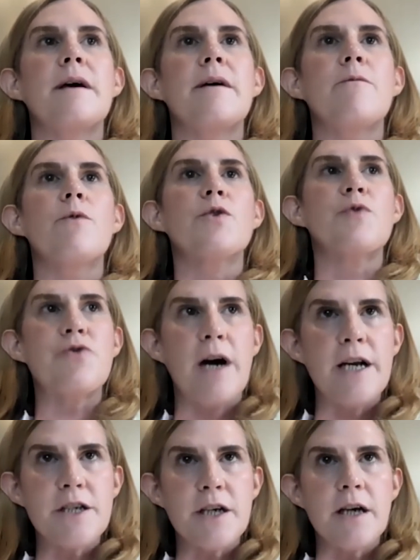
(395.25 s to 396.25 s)
which we
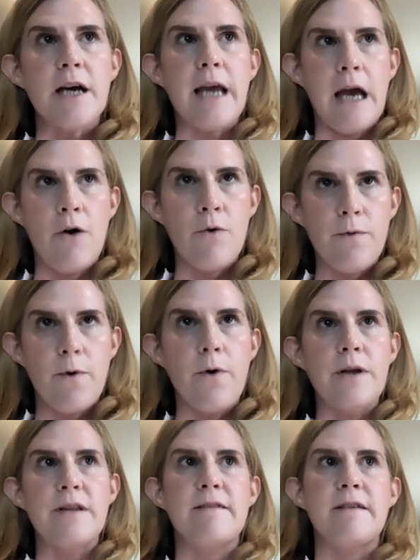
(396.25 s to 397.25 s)
tried to account for
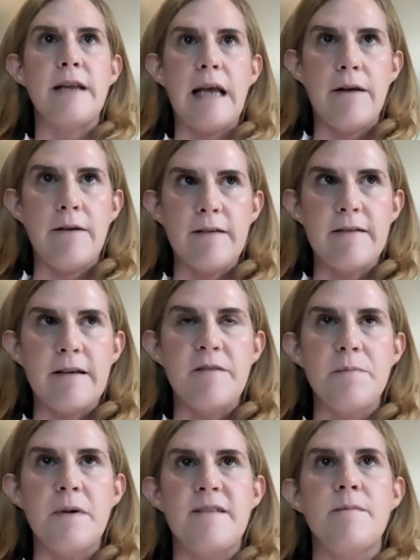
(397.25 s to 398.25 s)
in this analysis
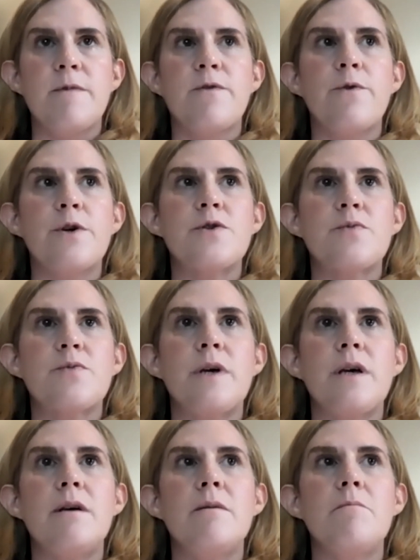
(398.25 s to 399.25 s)
but some of which
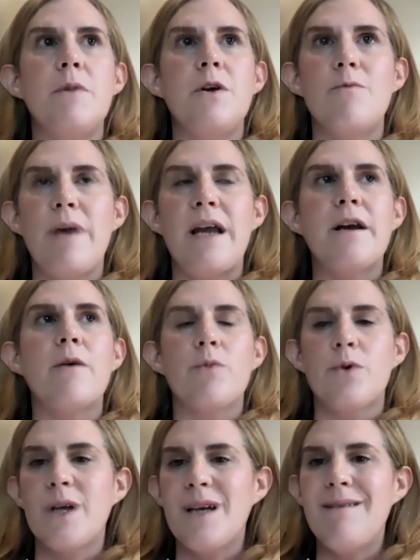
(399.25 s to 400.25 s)
we you know may not
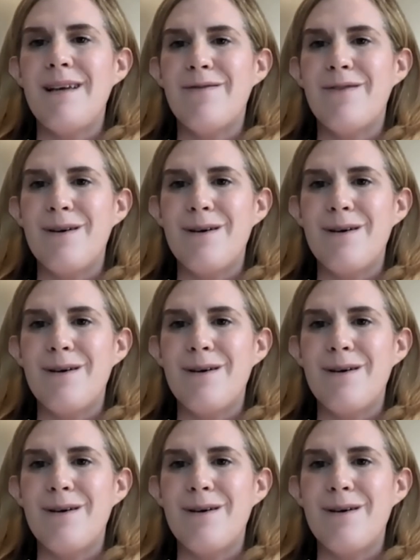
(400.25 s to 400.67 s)
really even